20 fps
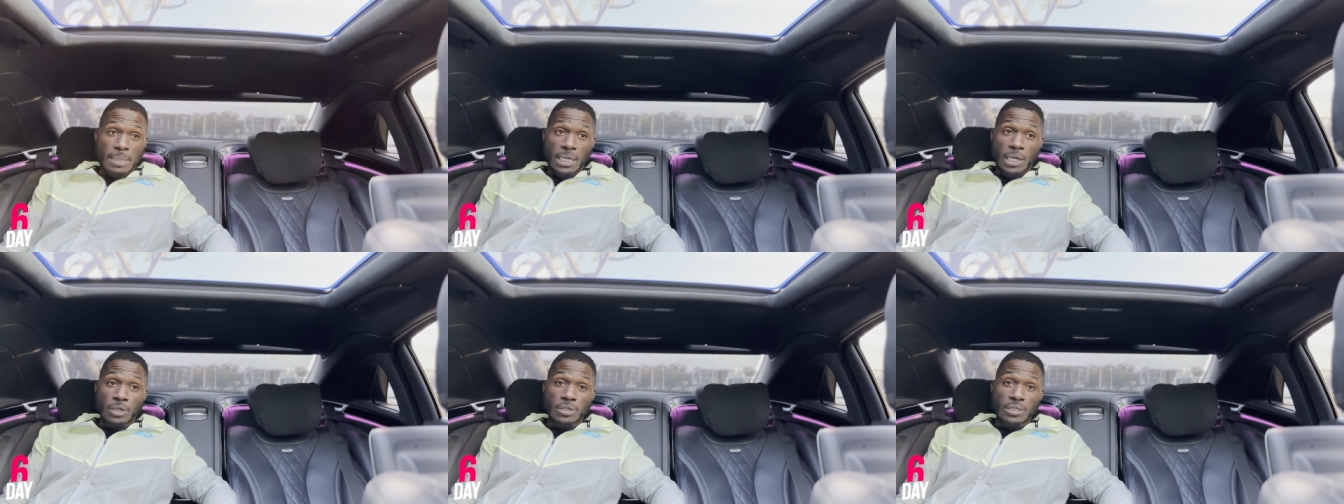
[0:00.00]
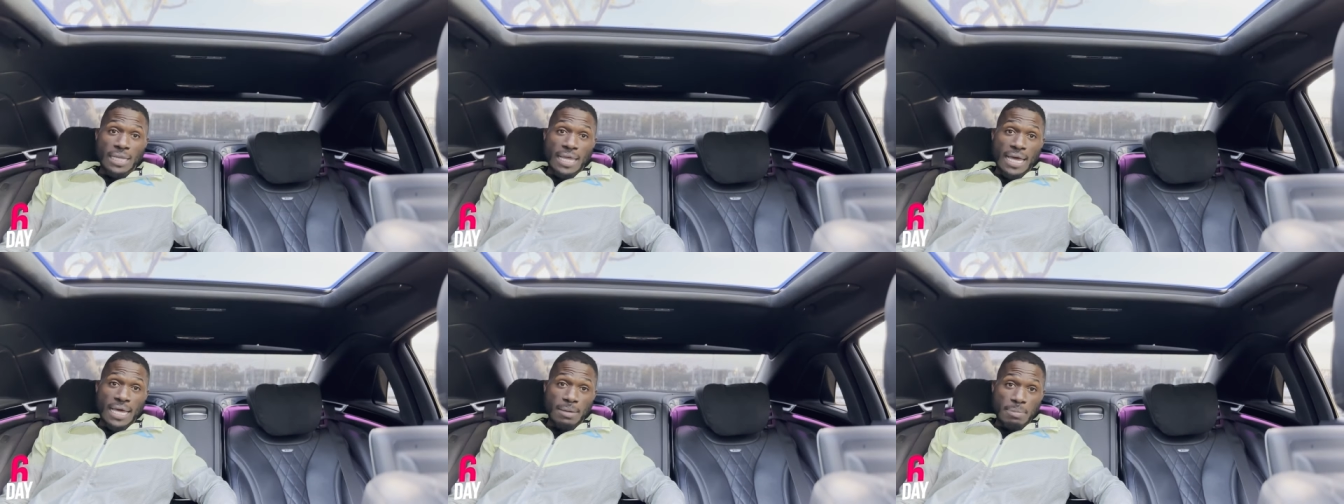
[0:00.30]
I learned a
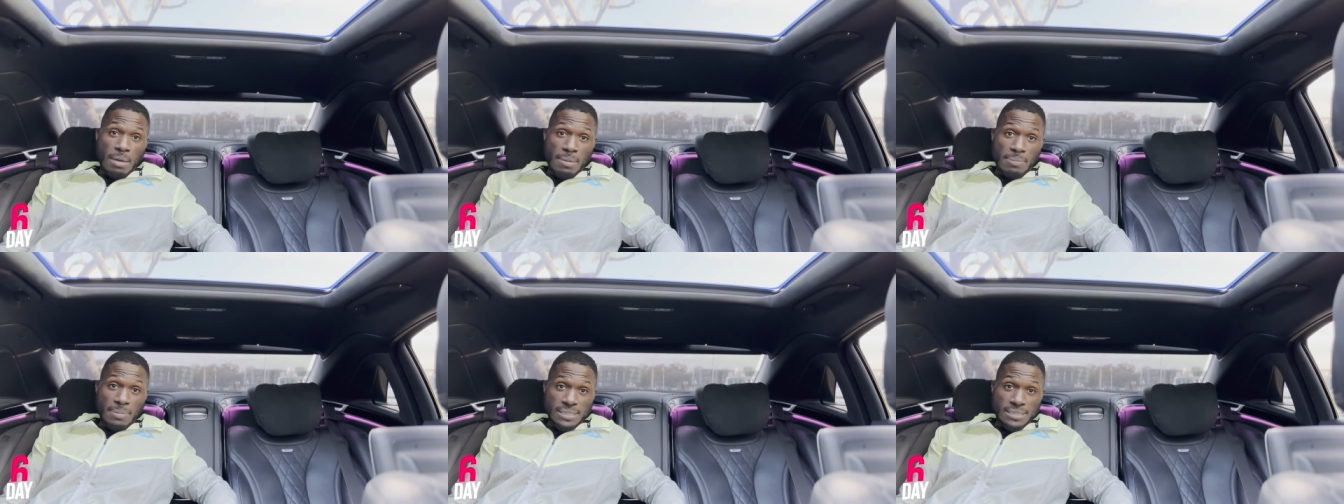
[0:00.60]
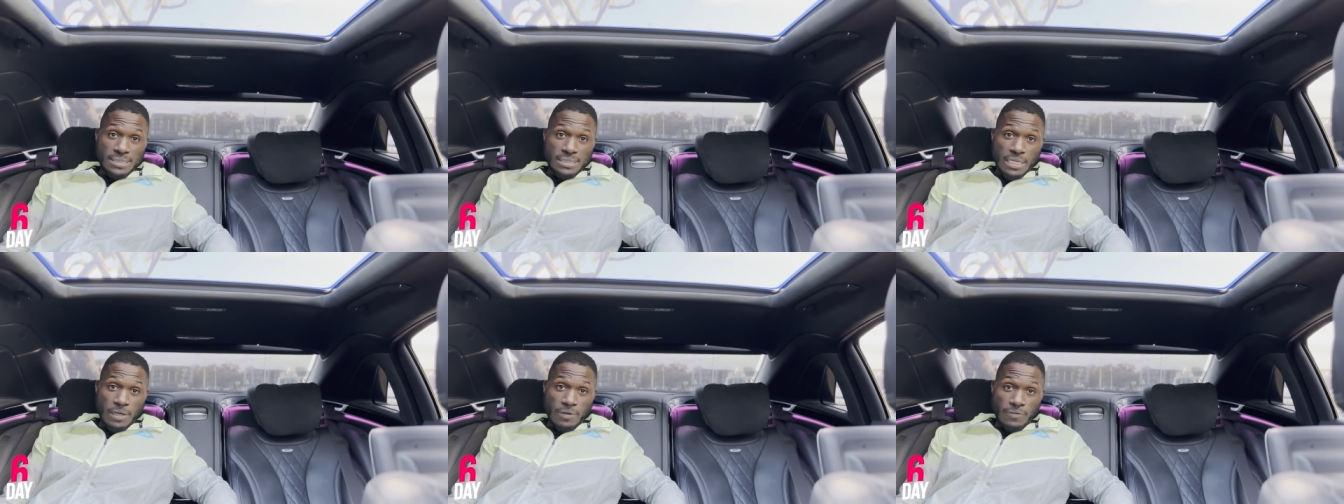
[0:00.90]
lot about
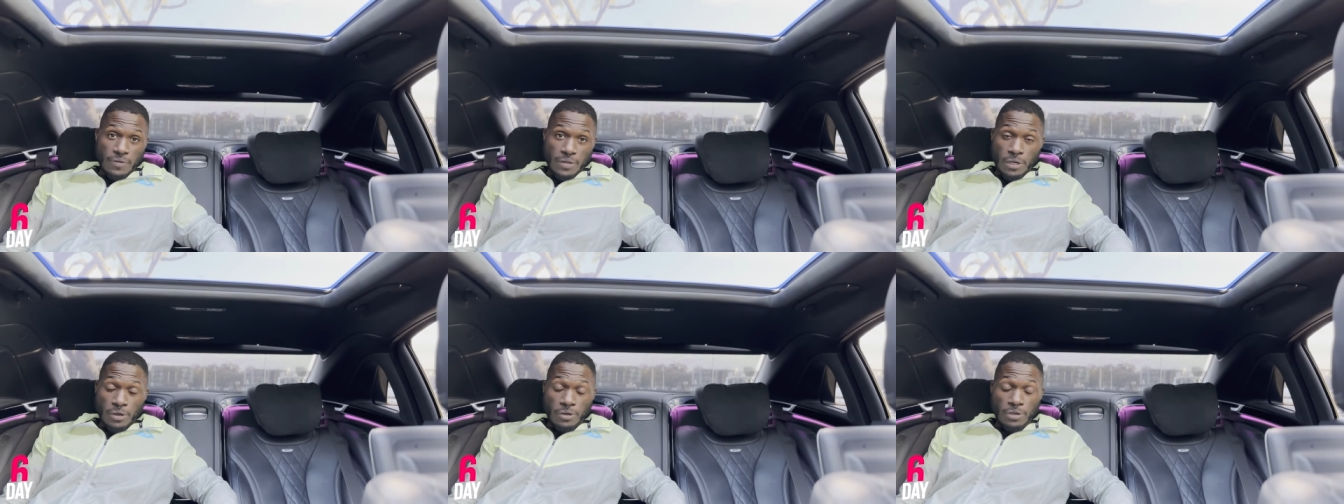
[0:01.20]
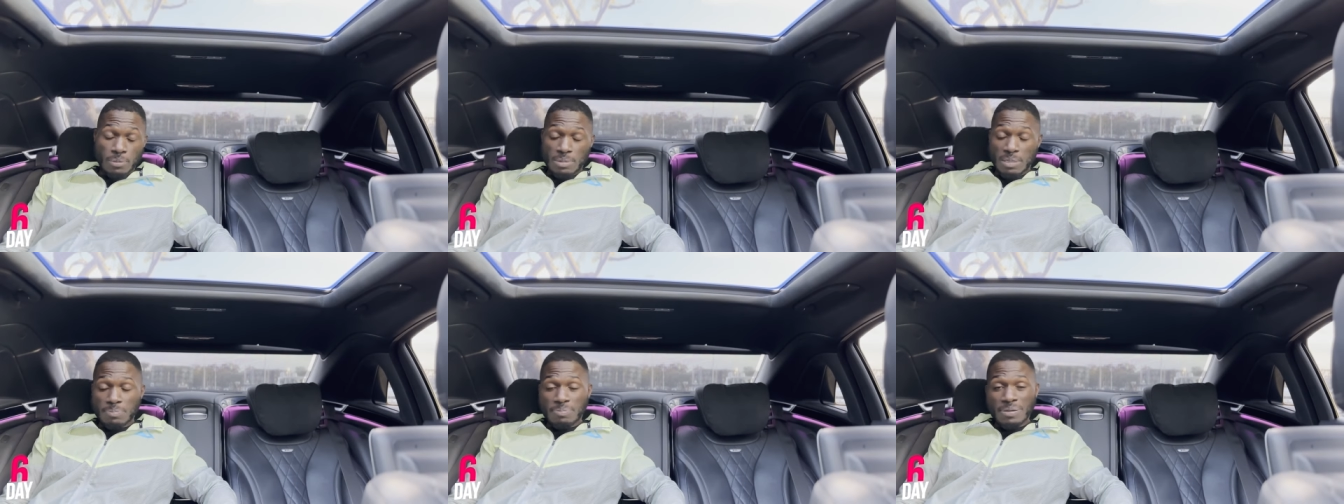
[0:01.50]
myself. I learned
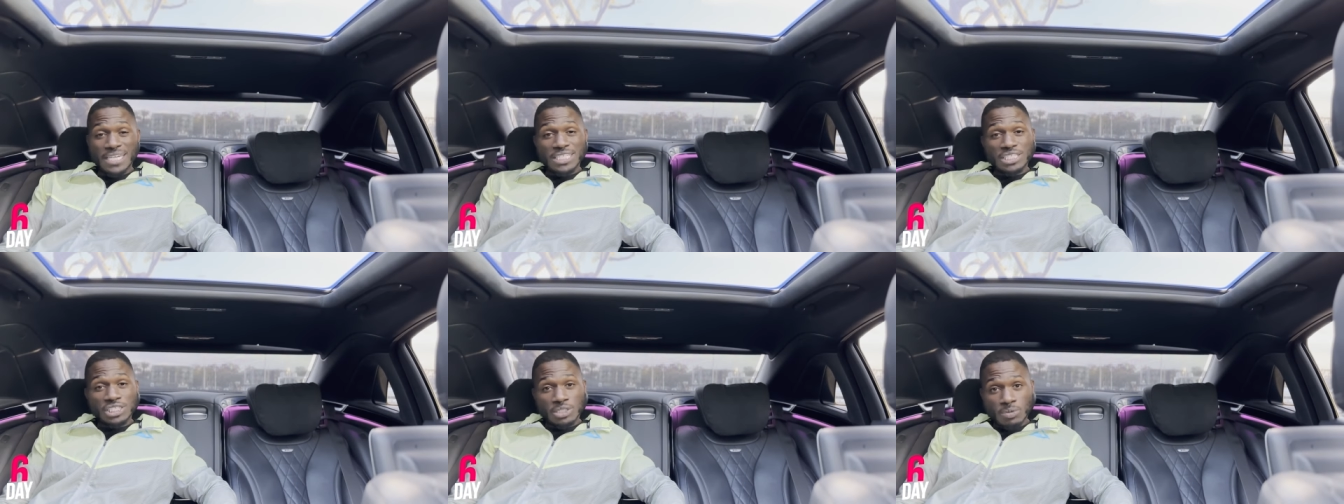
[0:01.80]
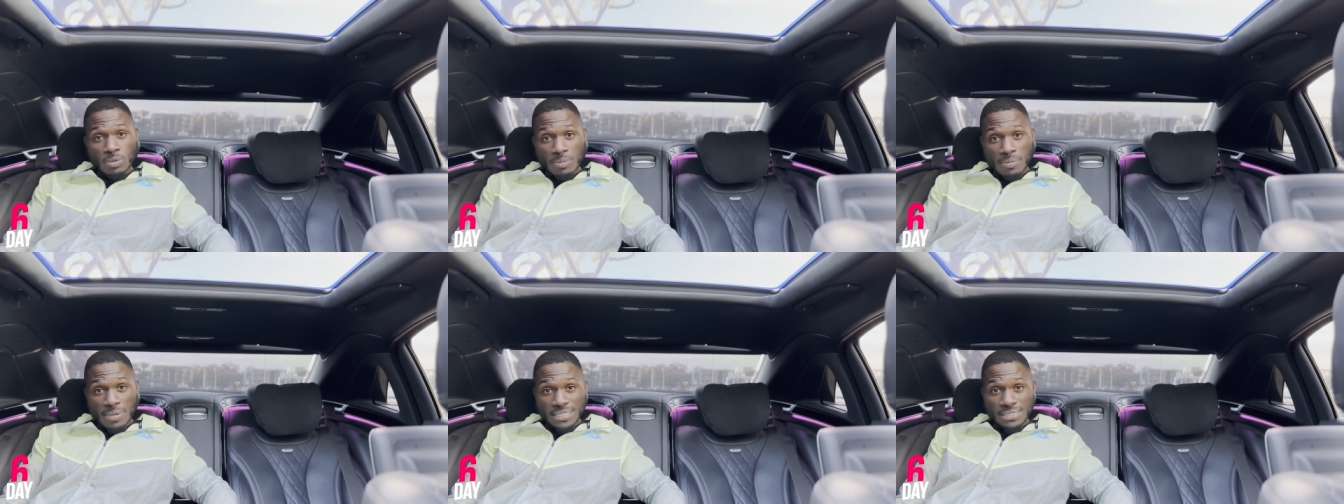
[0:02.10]
to be patient
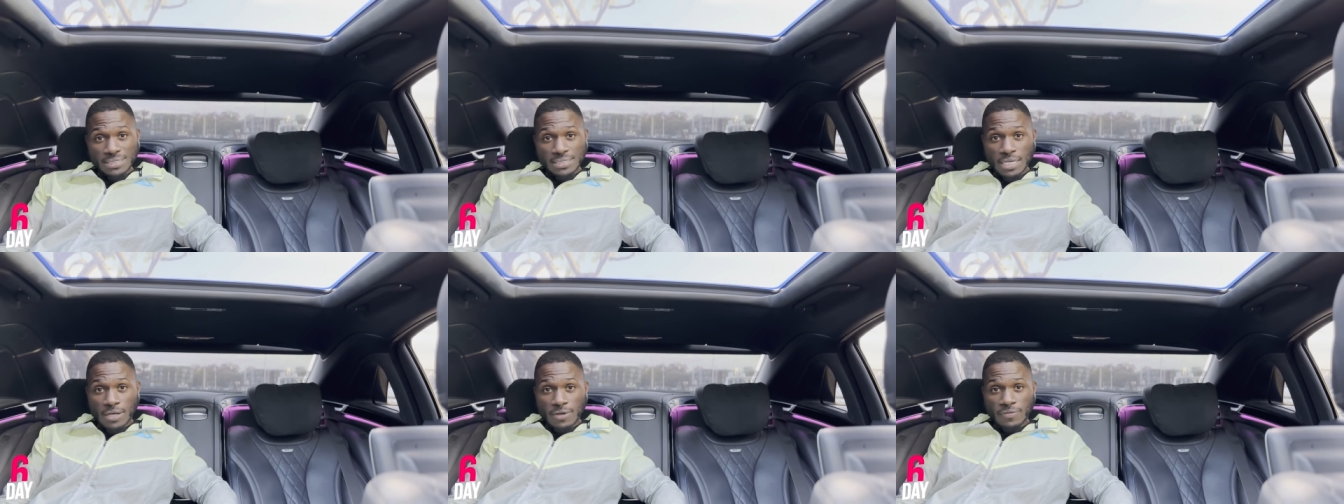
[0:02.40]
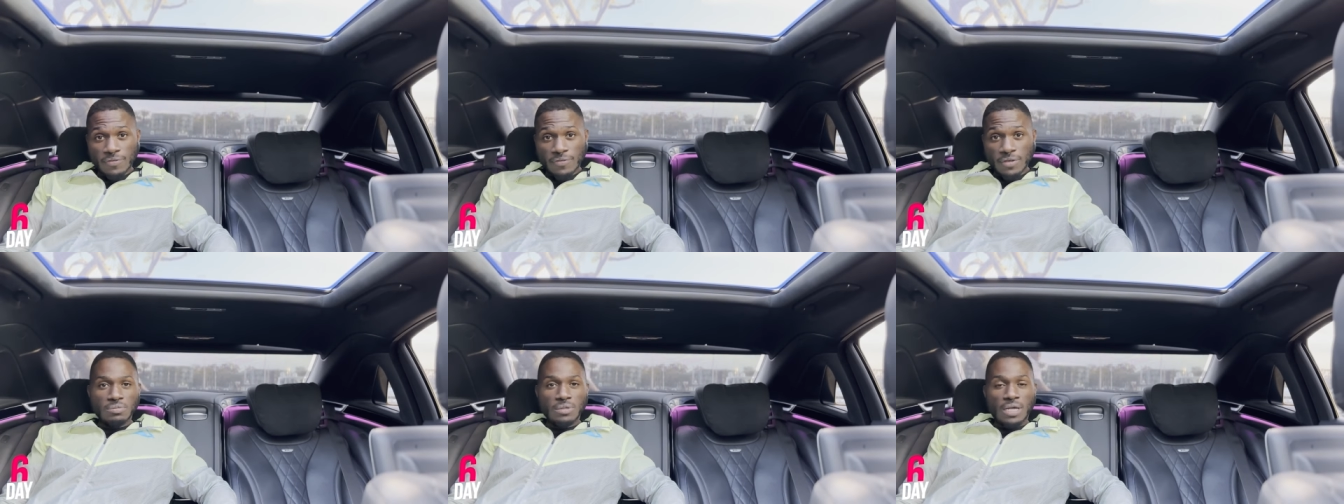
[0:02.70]
with
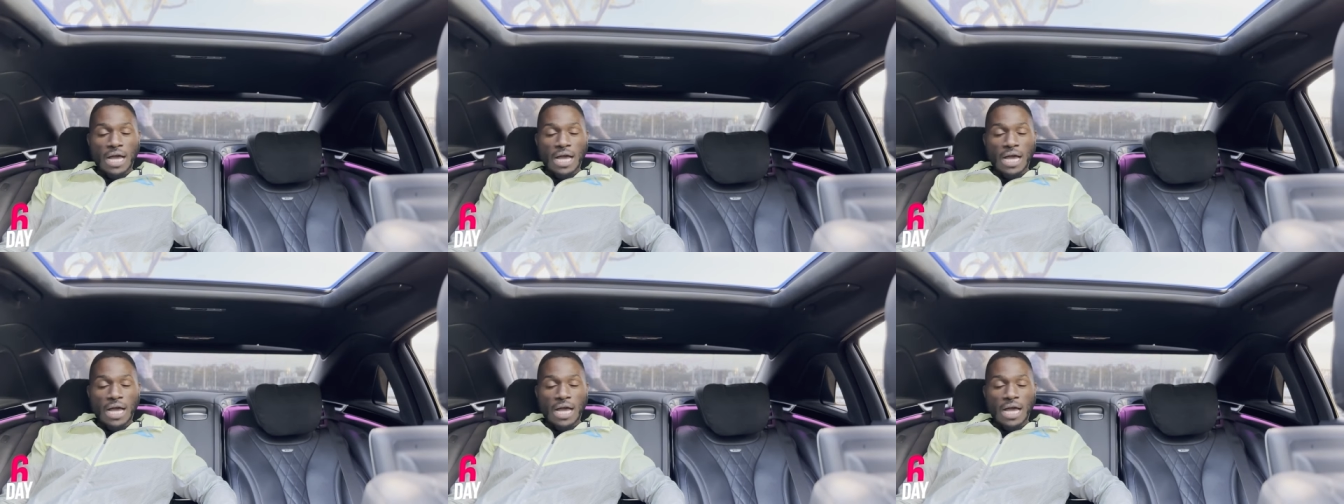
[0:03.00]
myself.